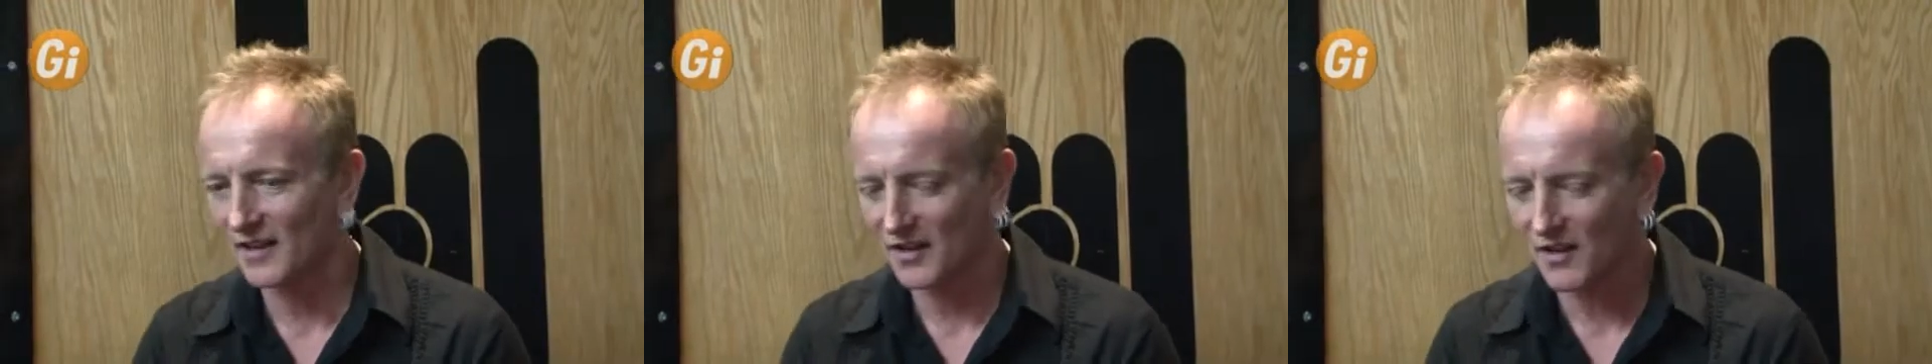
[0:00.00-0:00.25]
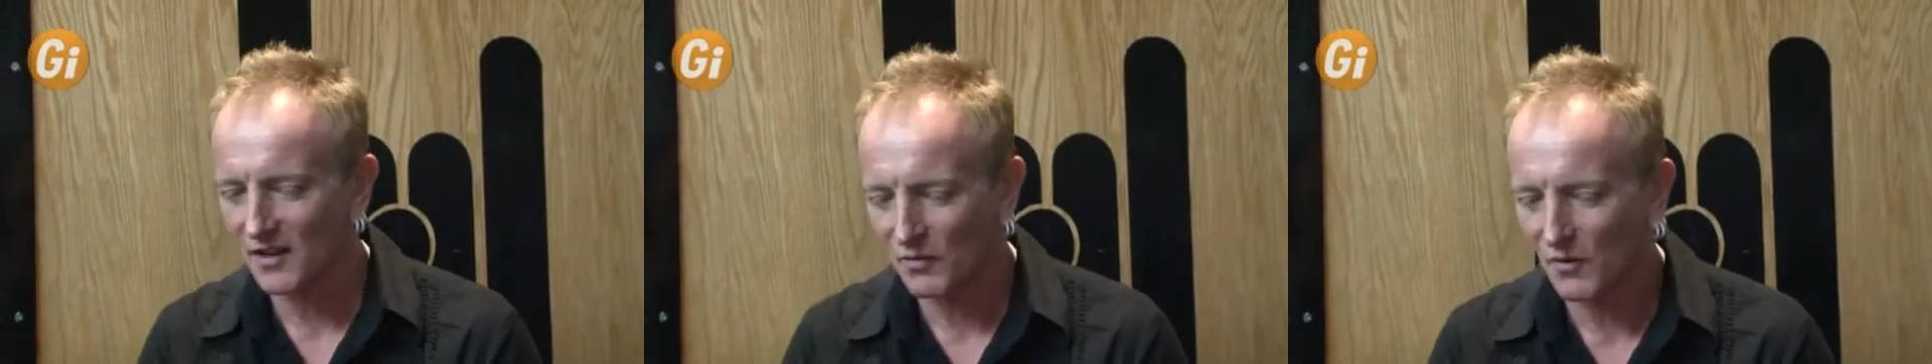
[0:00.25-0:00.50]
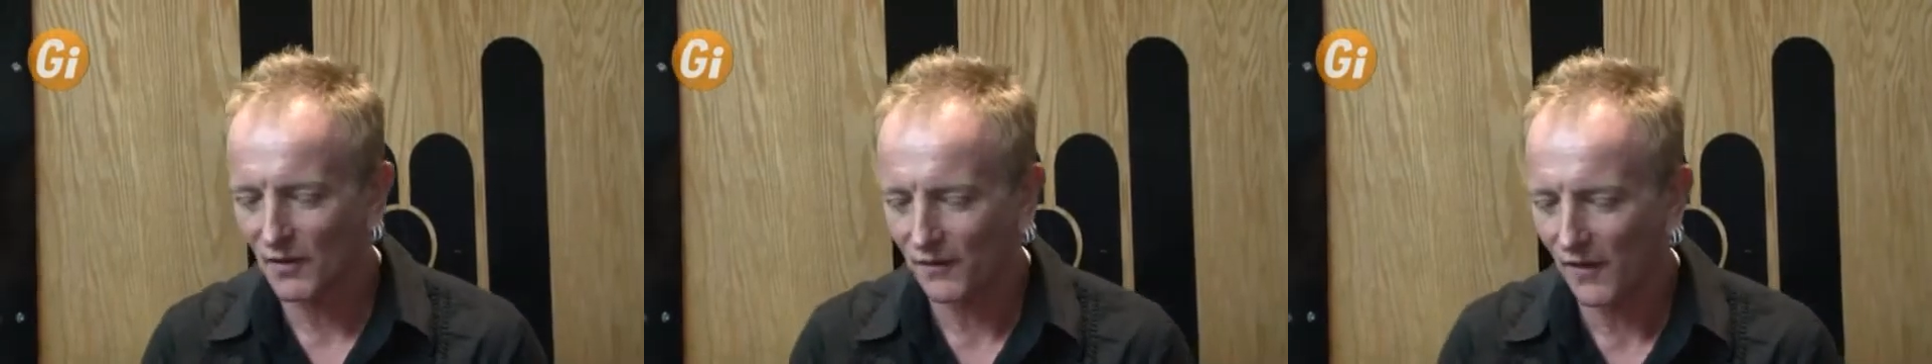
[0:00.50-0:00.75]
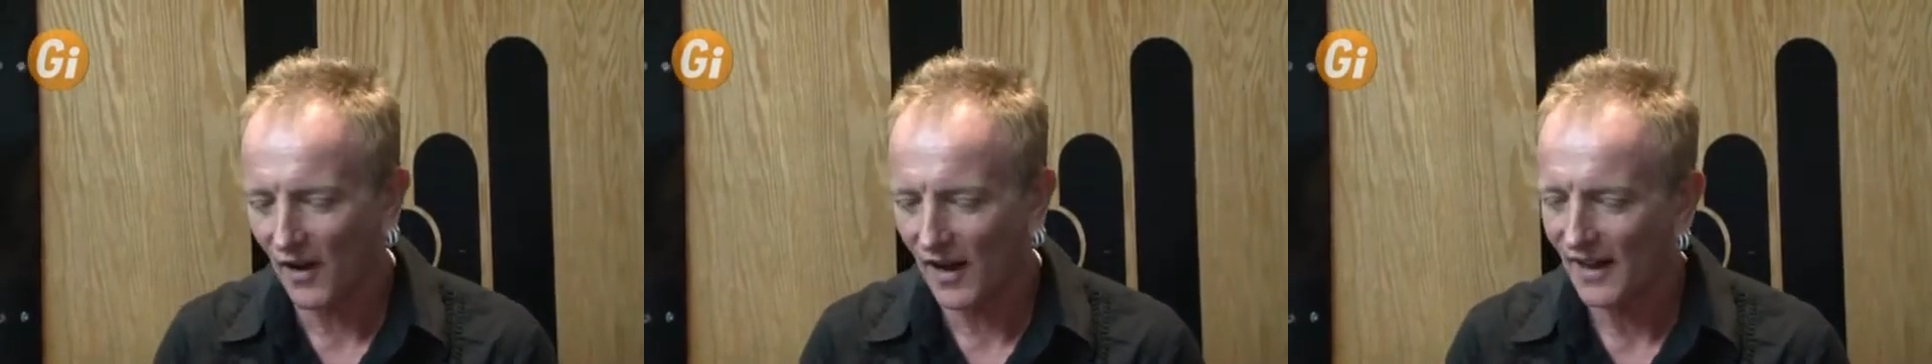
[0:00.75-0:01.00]
I said Earth, Wind and
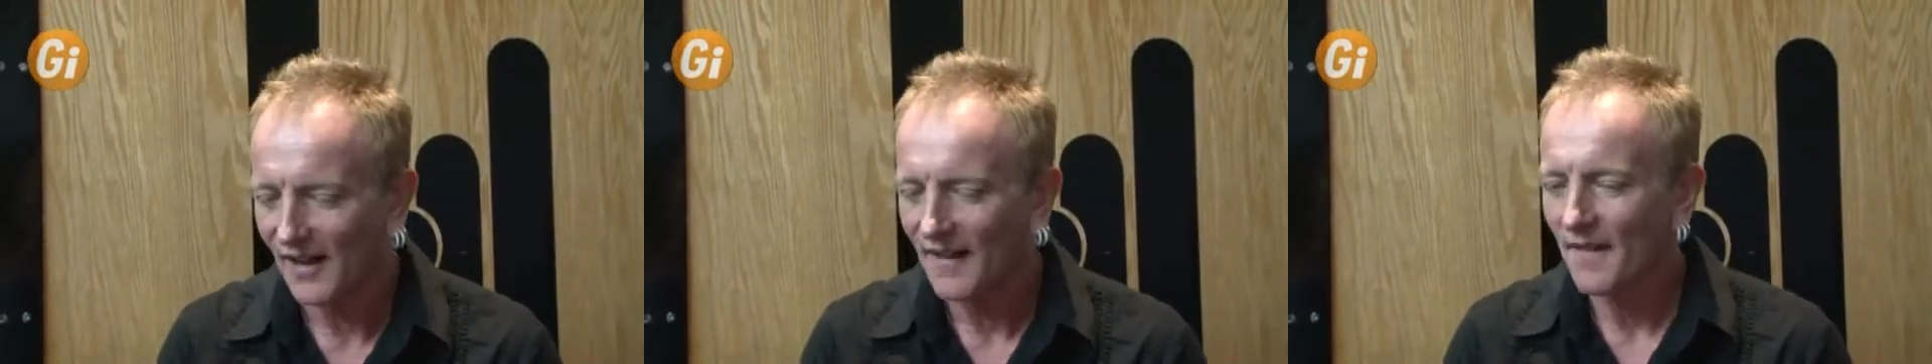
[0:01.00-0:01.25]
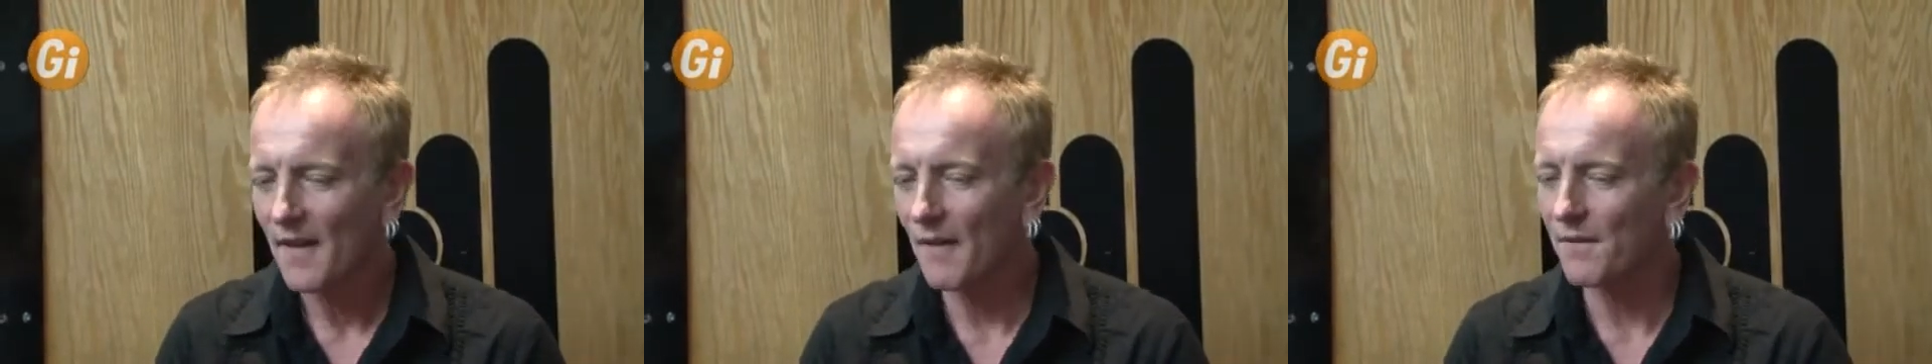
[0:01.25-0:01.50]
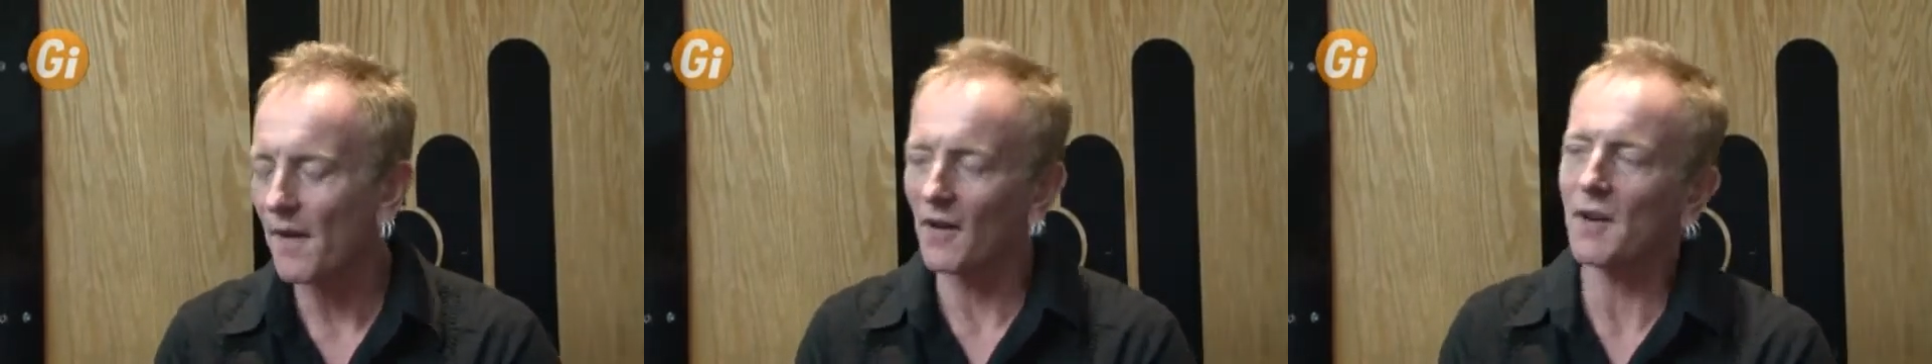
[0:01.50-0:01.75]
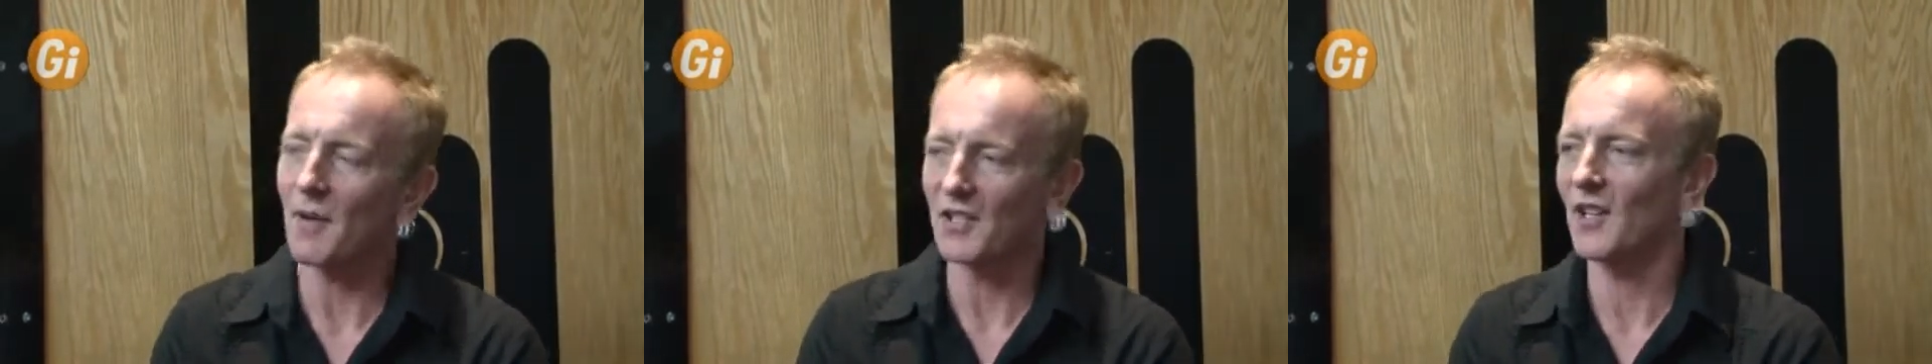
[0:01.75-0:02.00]
Fire are
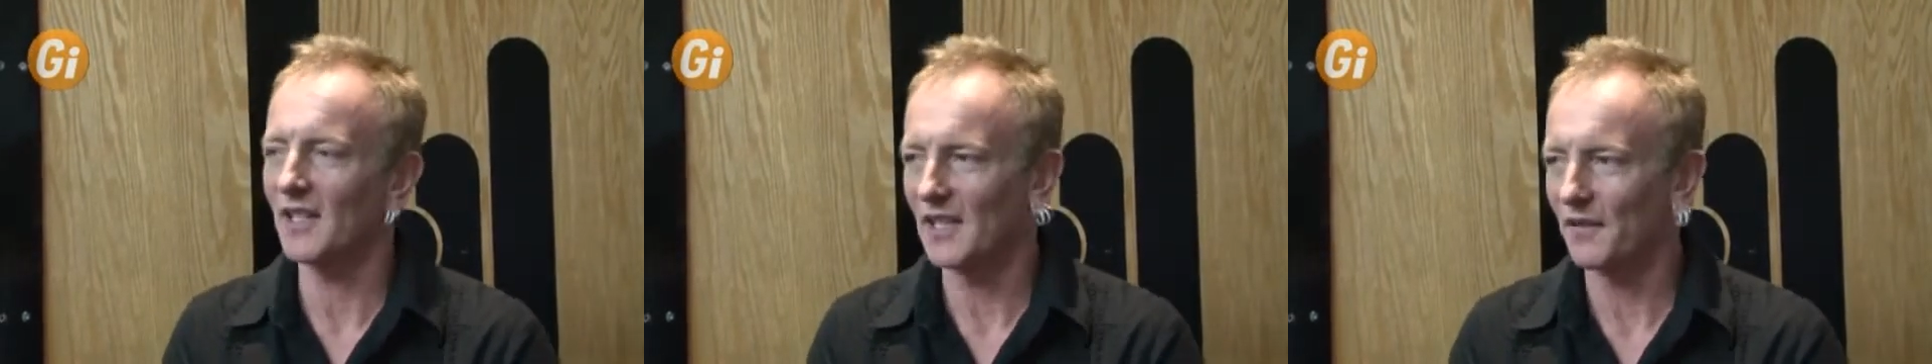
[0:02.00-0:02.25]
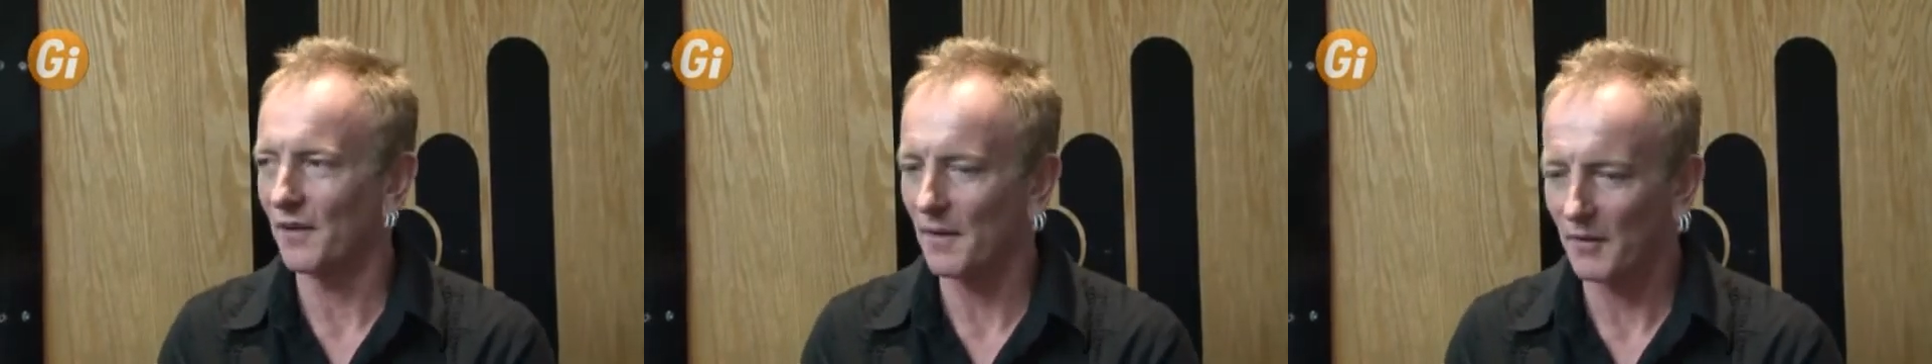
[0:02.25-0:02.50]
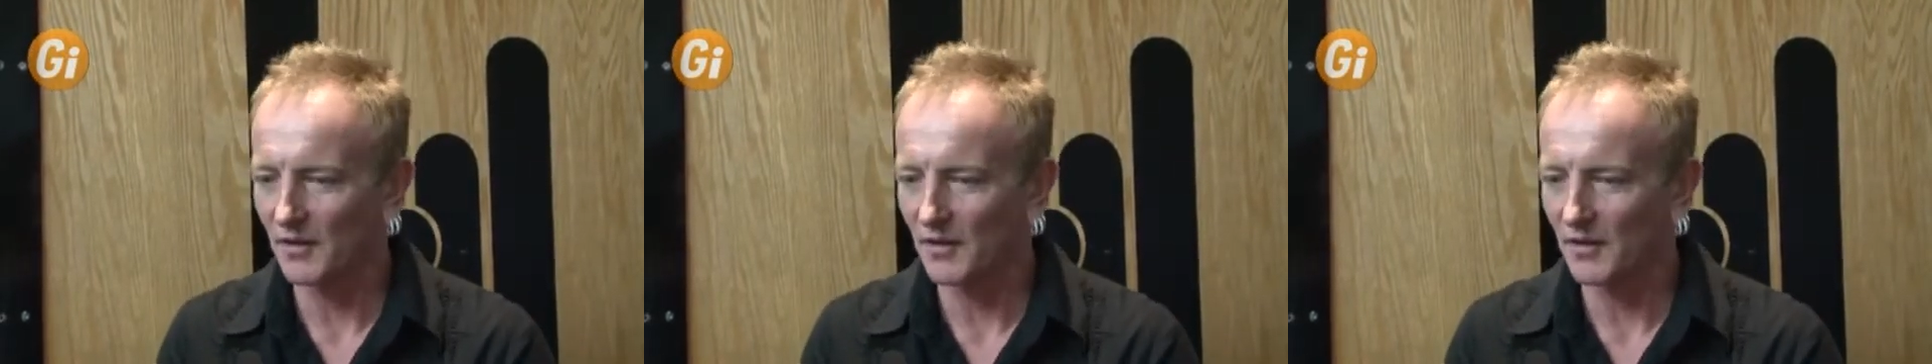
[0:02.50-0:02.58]
very much like Def Leppard.